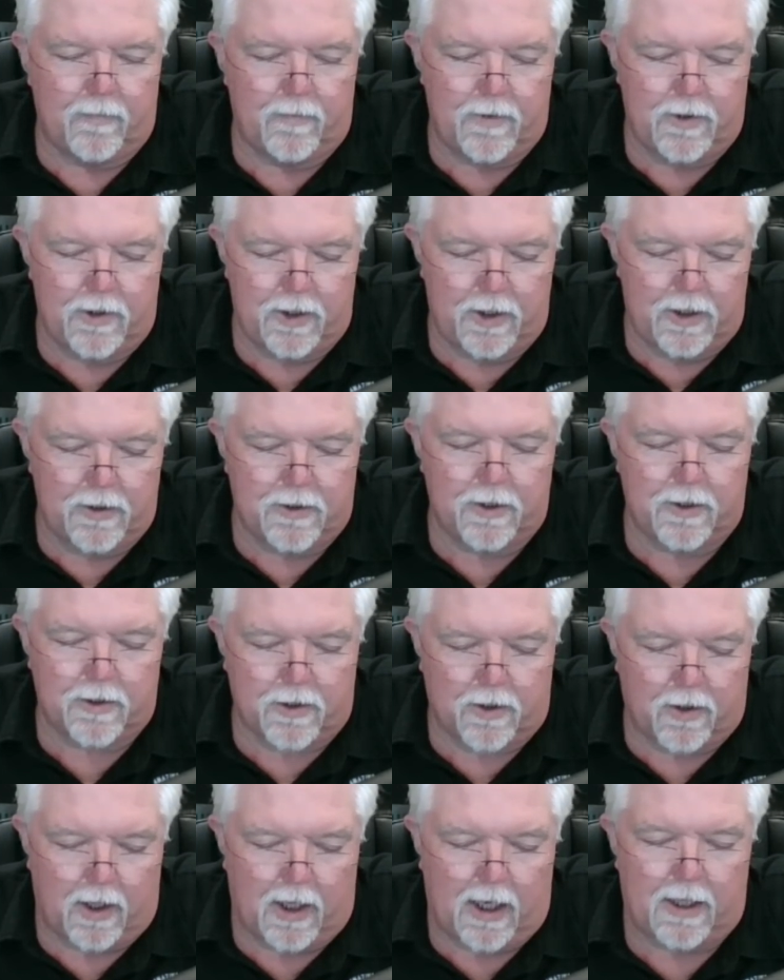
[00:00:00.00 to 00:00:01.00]
Jesus
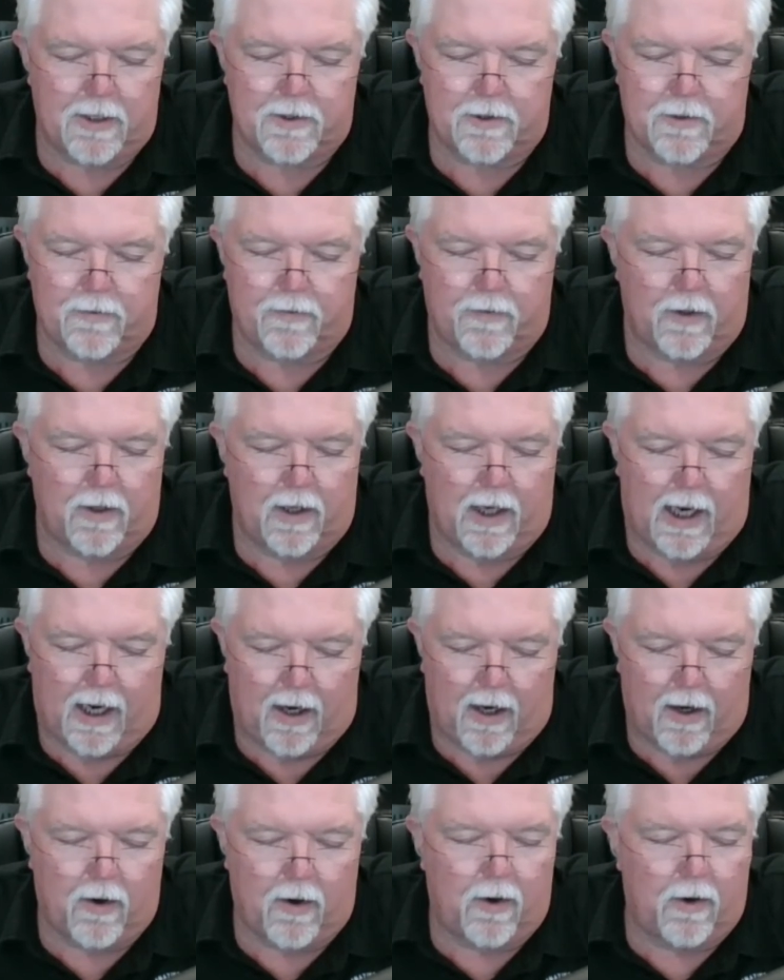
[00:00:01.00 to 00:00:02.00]
Christ, for
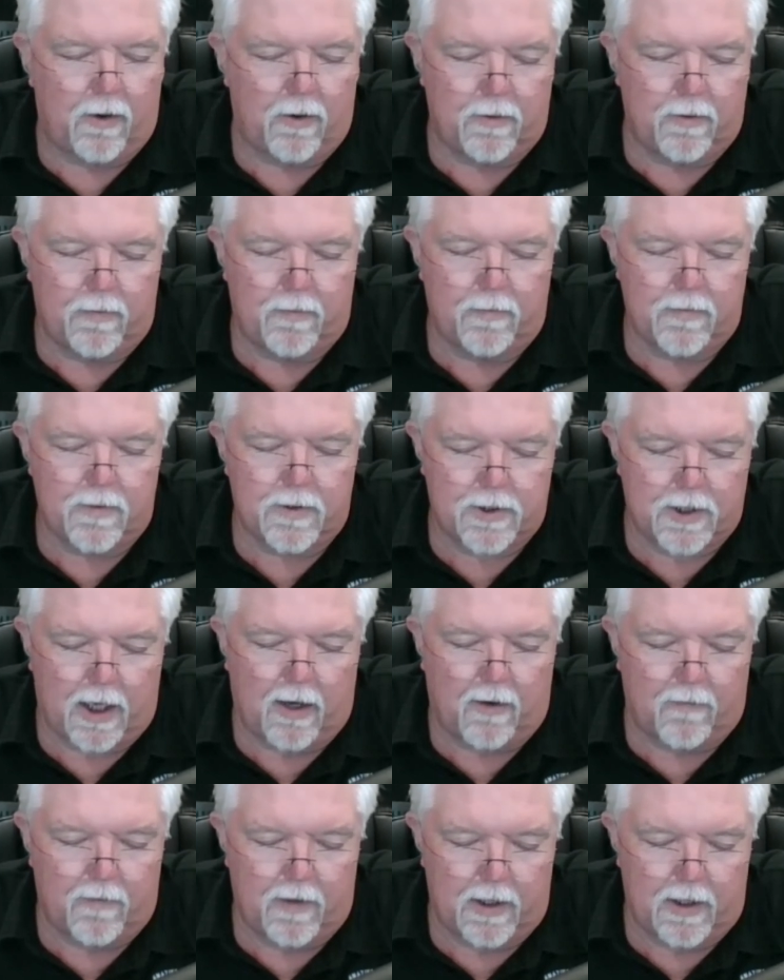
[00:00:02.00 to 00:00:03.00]
our
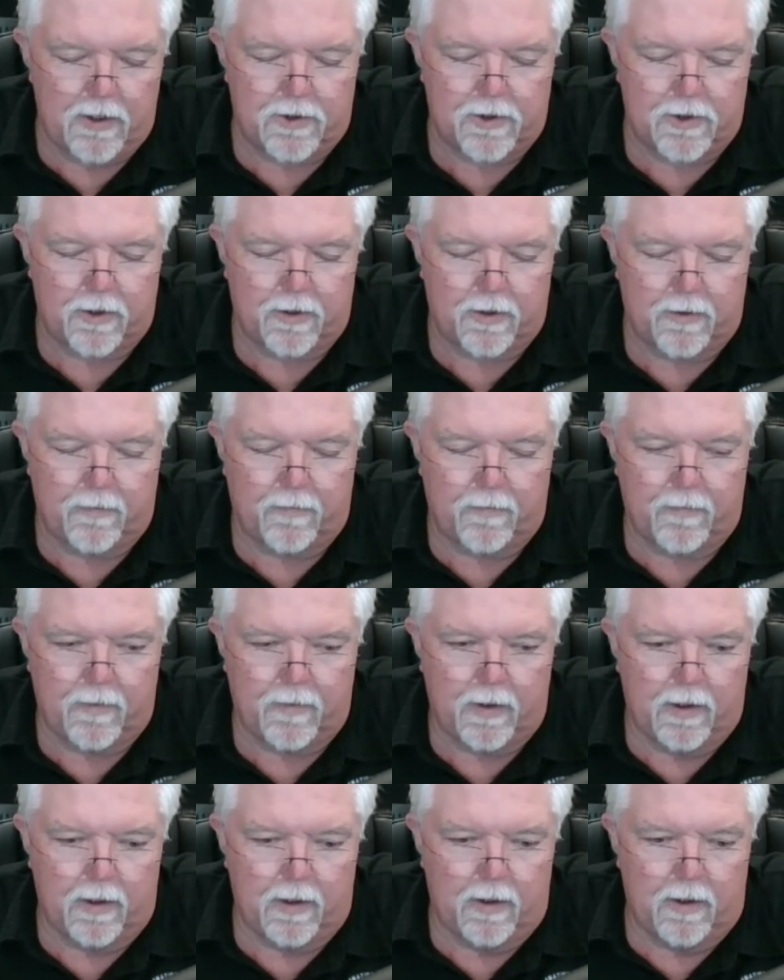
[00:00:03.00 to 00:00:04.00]
salvation
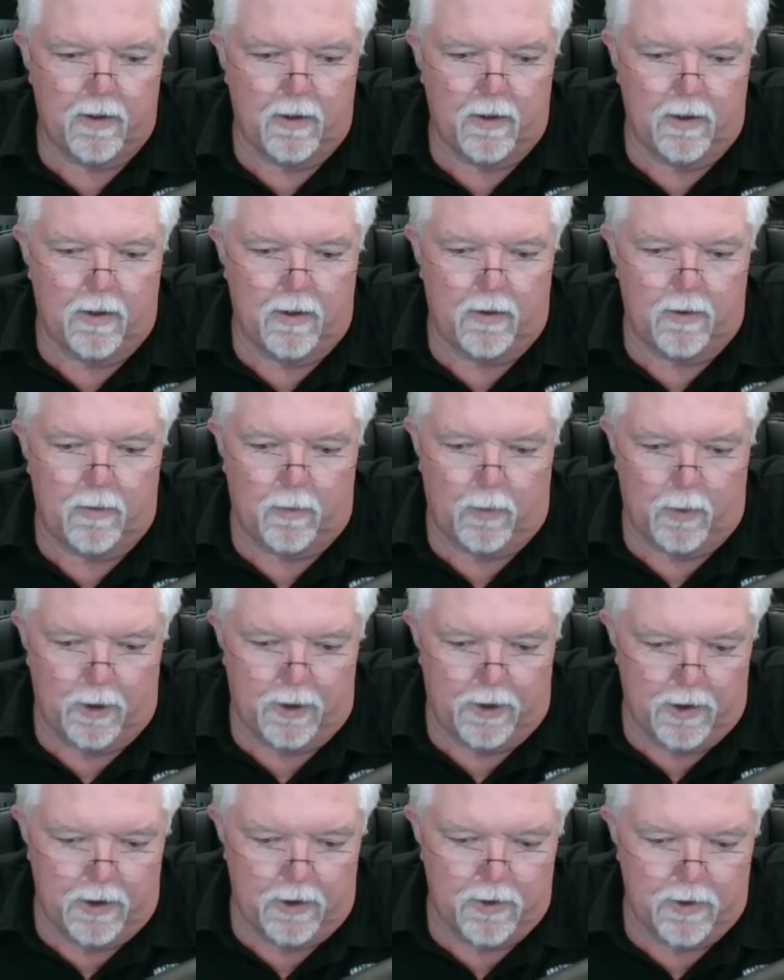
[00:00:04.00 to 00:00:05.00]

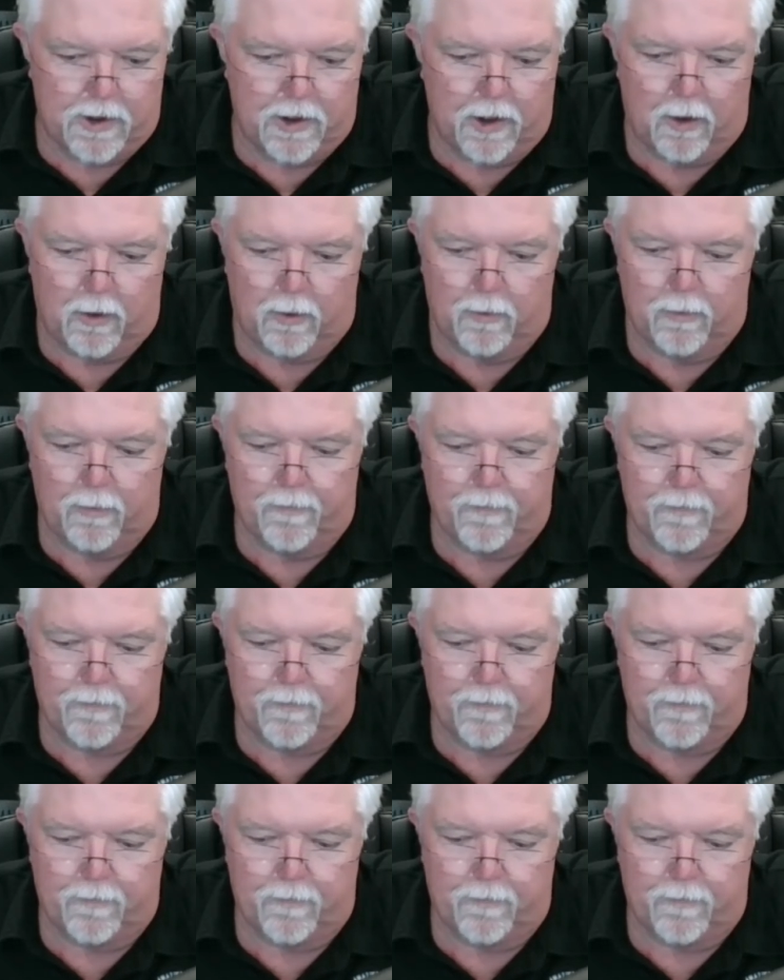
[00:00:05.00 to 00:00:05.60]
would do so